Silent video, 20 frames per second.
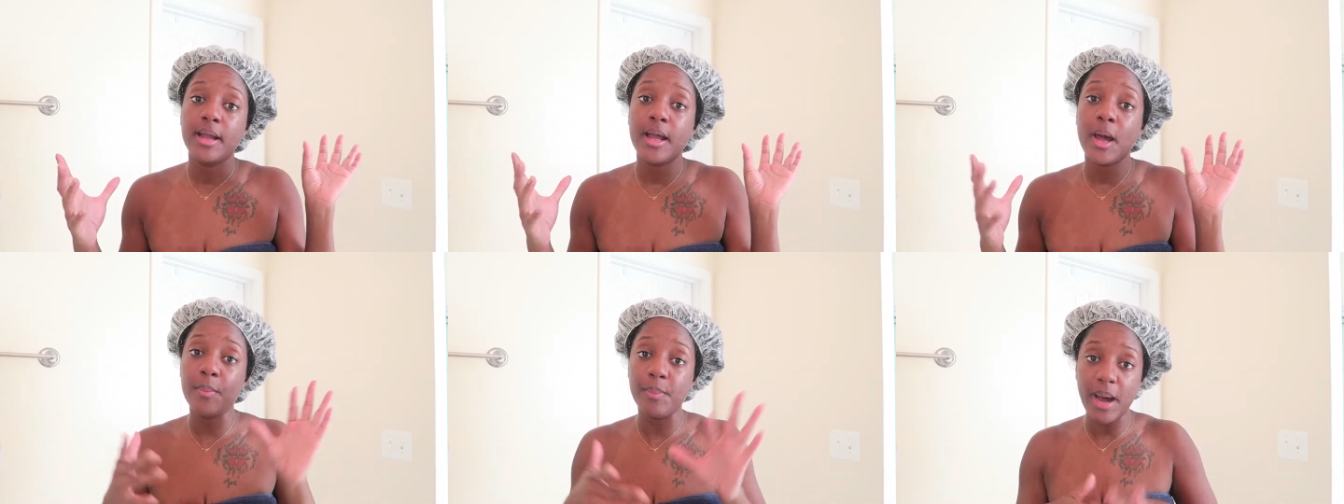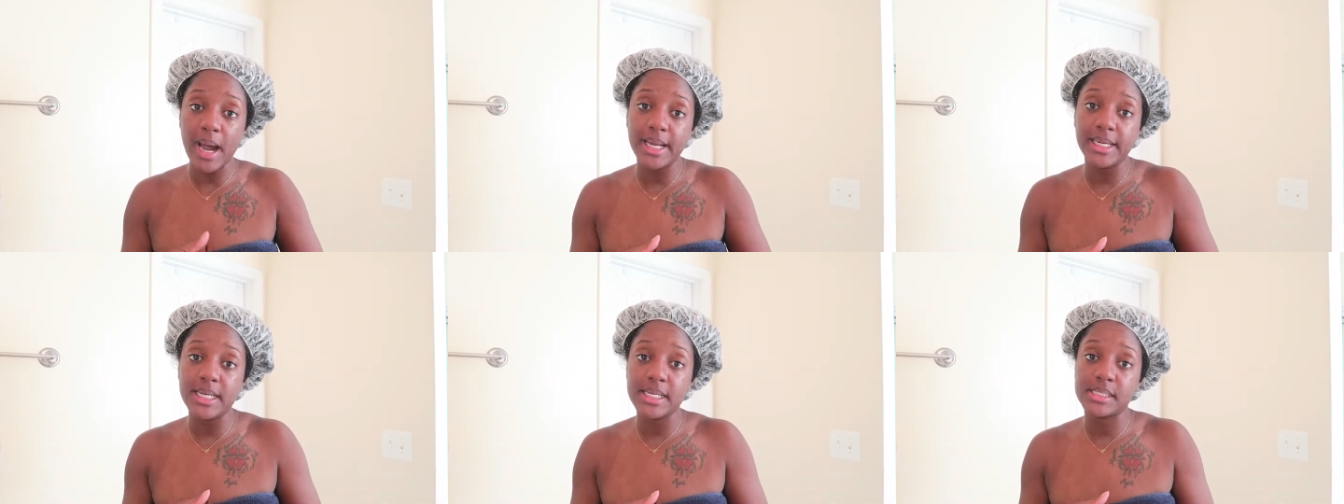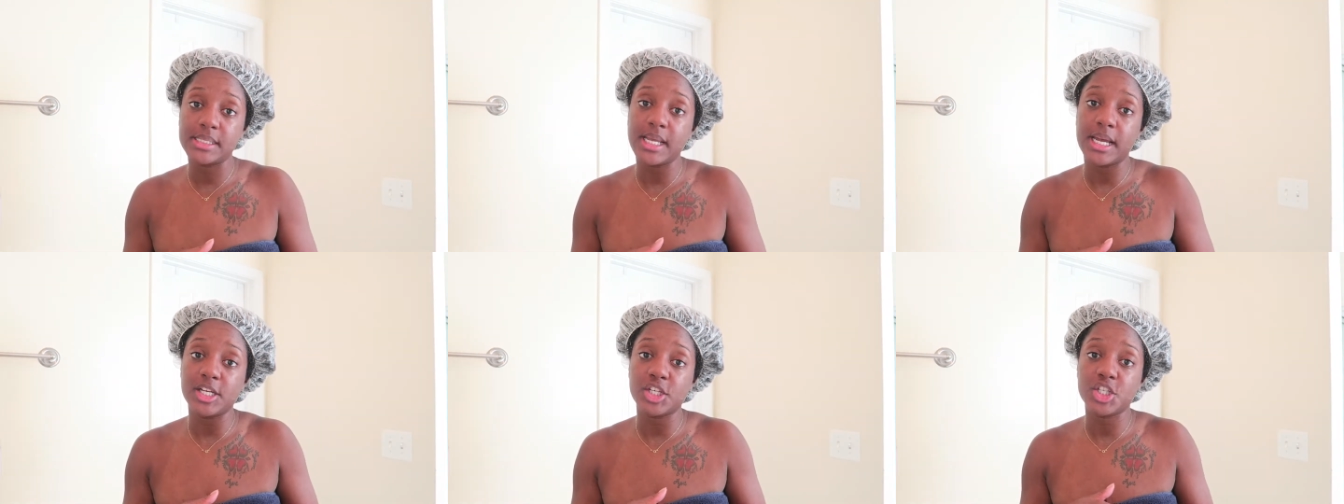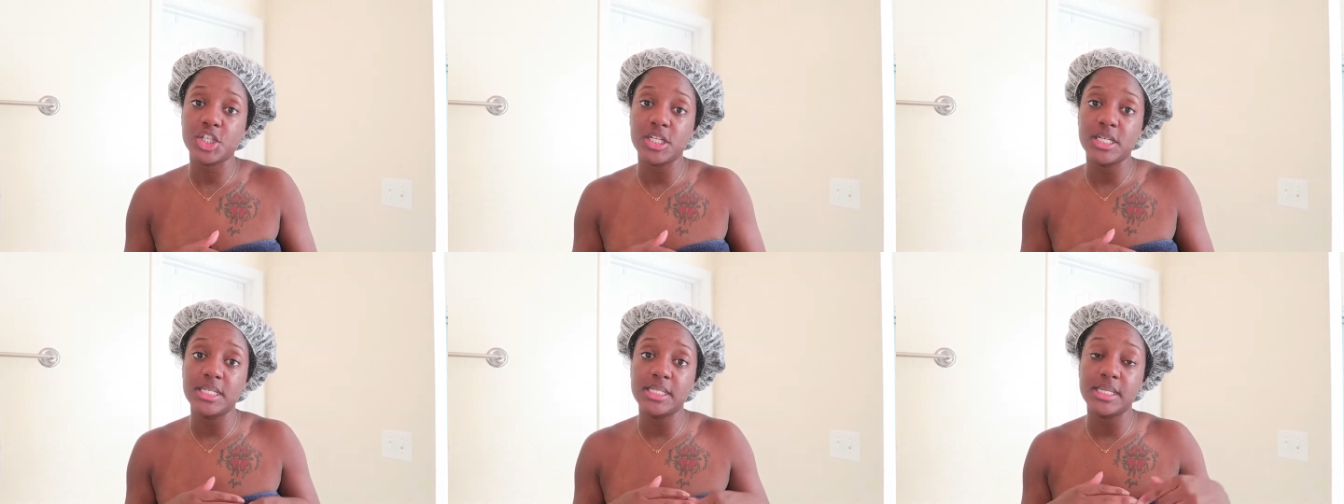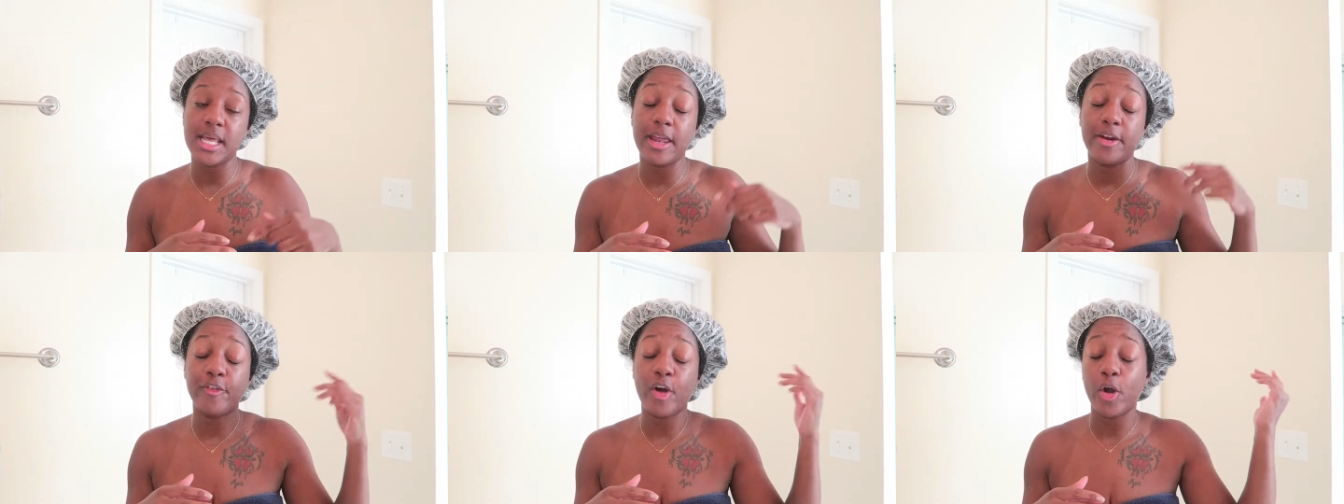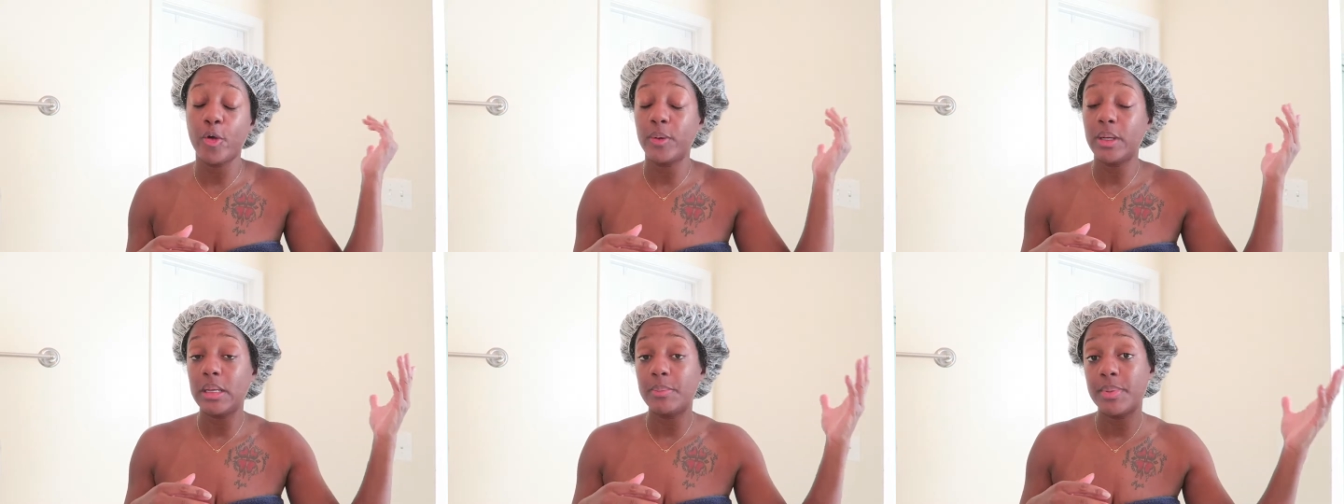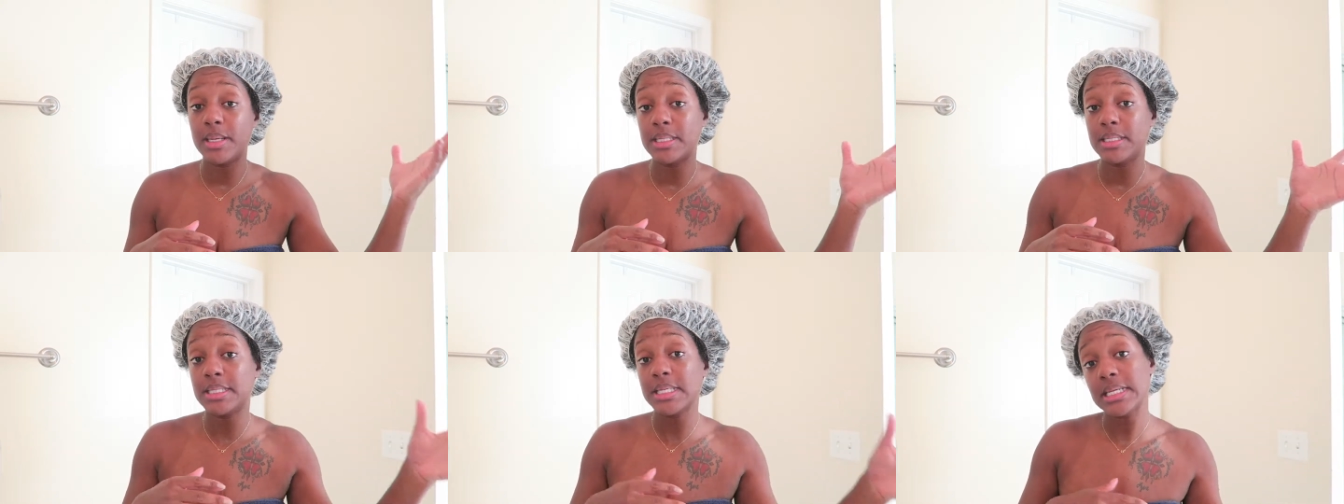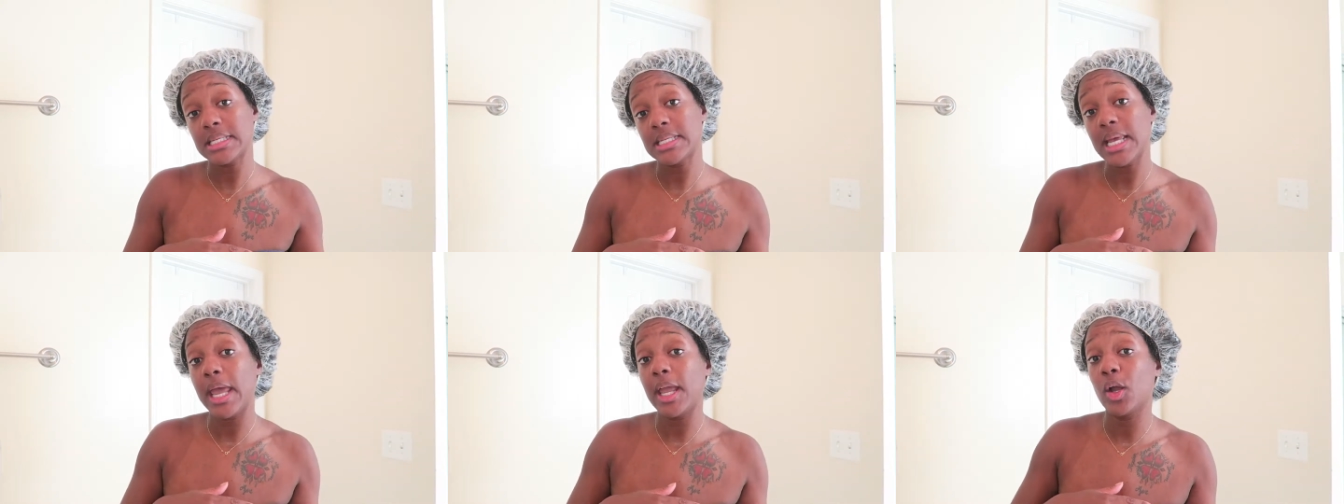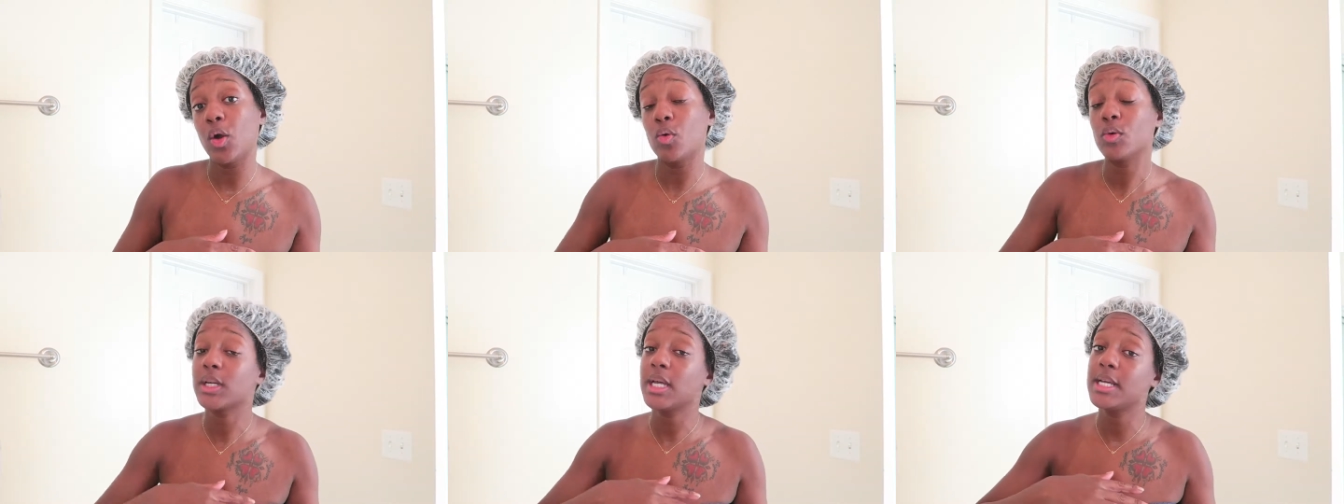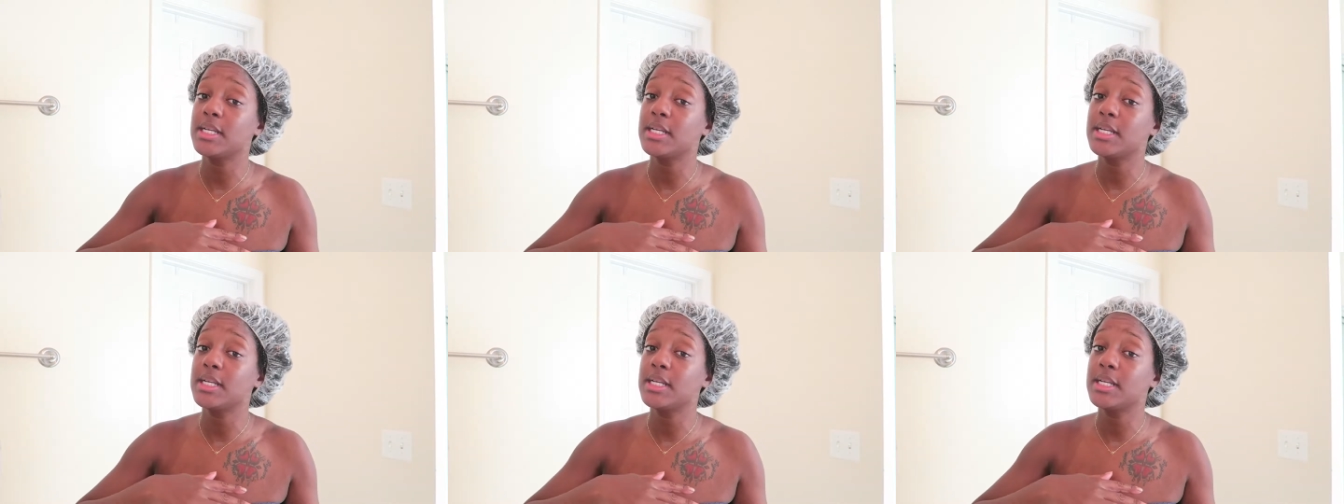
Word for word: combining sections that have already been detangled